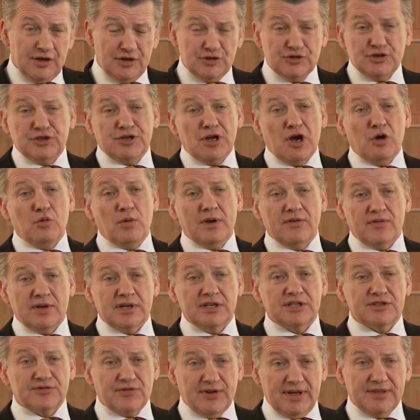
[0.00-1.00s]
As you know, we
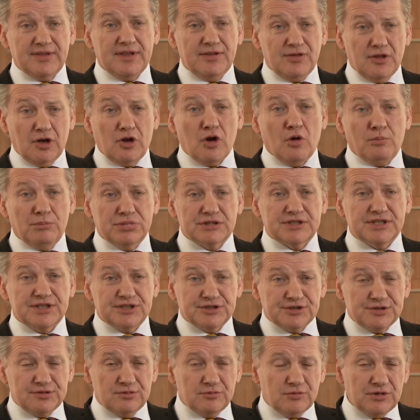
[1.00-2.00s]
finished fifth in the
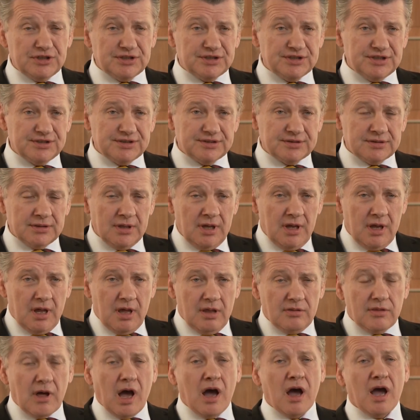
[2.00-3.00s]
competition, which is
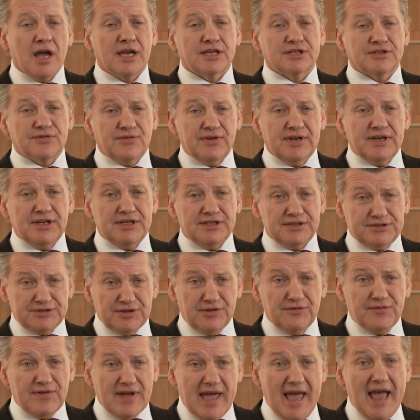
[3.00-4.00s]
the highest
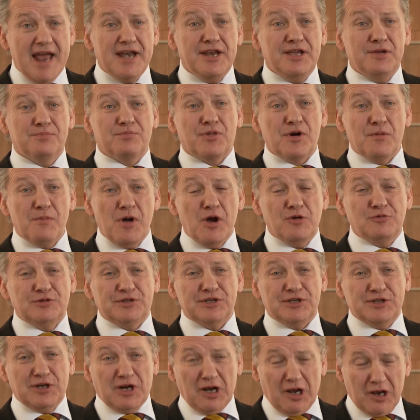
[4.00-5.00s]
finish of any
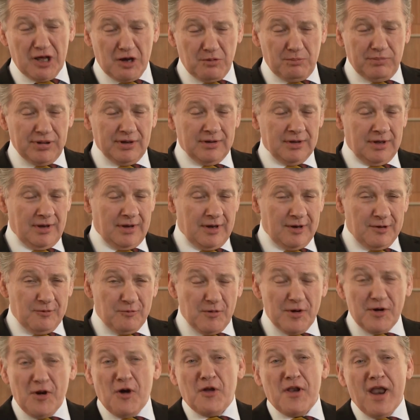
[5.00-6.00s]
promoted club.
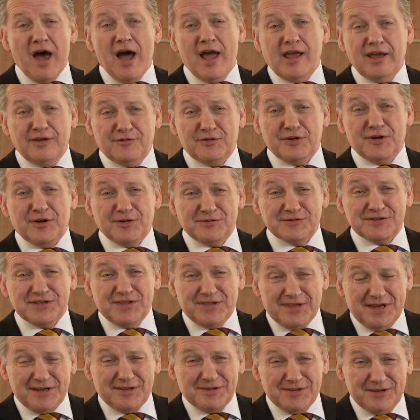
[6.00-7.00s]
We're not naive enough
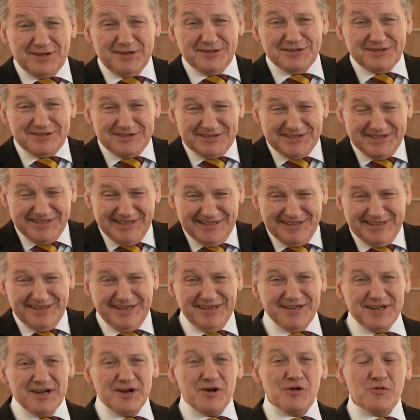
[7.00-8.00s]
to think
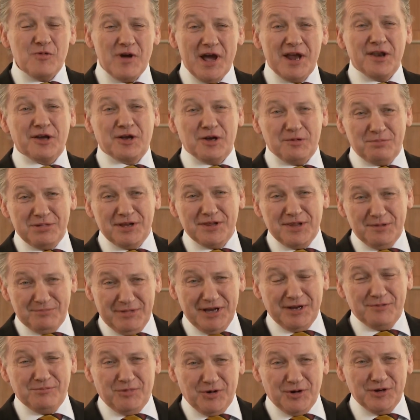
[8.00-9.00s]
that we had a couple of the
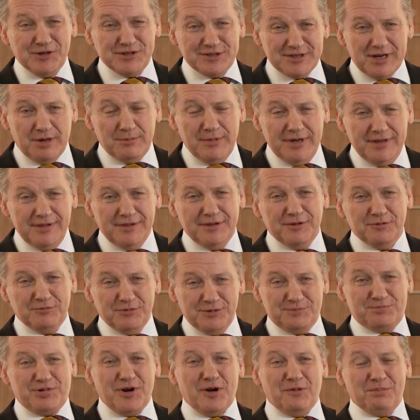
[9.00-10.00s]
big boys come in
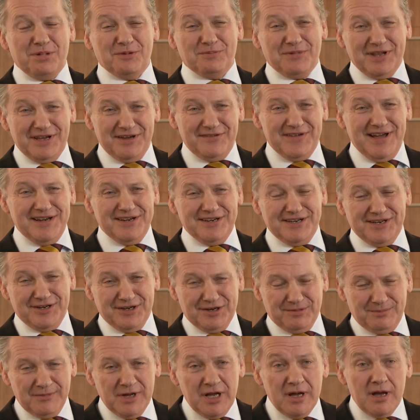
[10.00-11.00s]
that would probably have
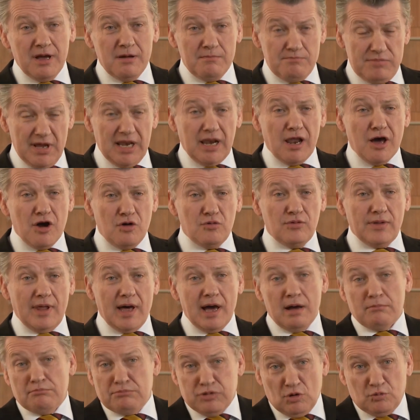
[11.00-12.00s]
ended up below
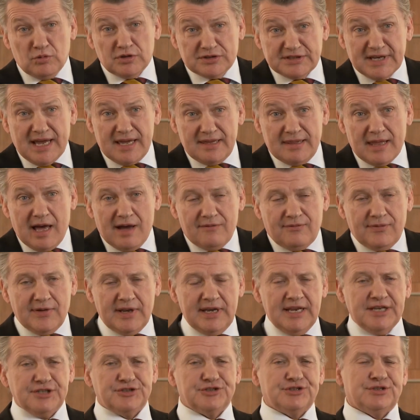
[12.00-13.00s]
that, but we'll take that
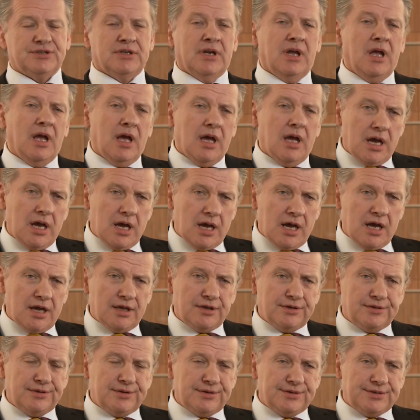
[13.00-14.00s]
finish.
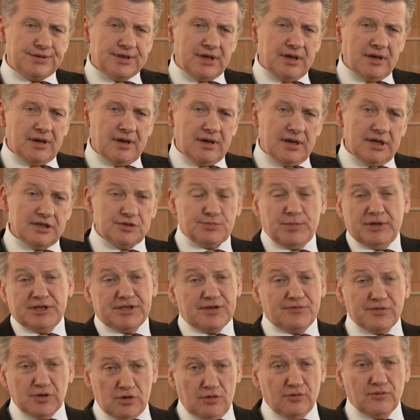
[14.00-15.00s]
And it's
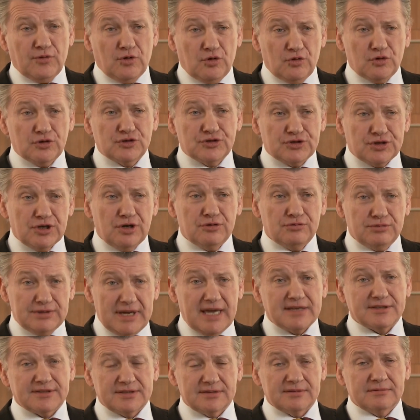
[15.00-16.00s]
been difficult for us. So
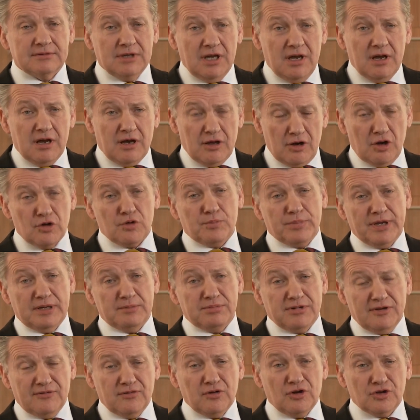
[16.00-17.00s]
yes, a lot of
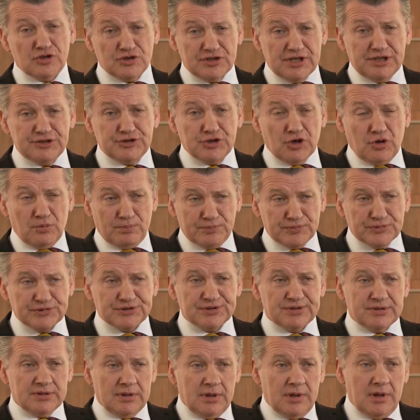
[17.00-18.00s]
people have lost their
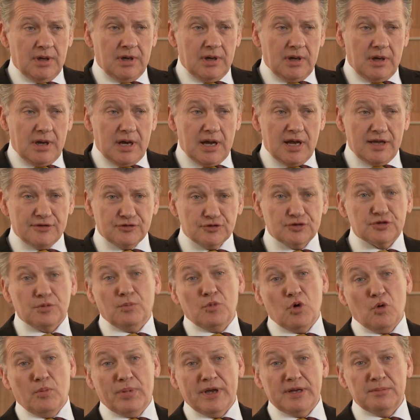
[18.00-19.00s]
jobs and
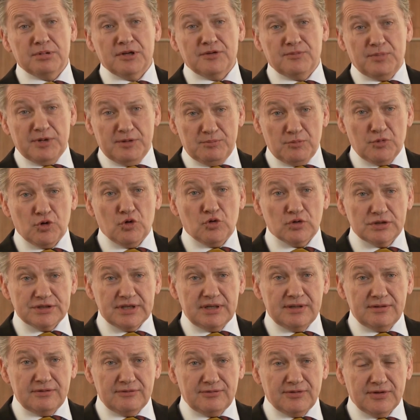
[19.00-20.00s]
some more people have been
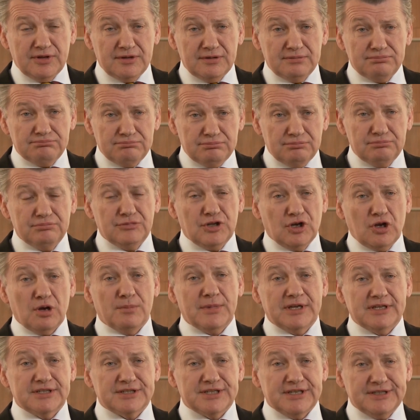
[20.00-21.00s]
brought in for the
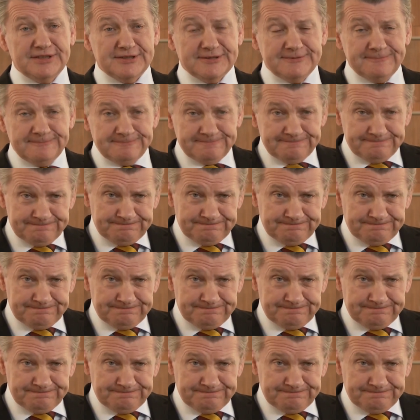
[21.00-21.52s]
coming season.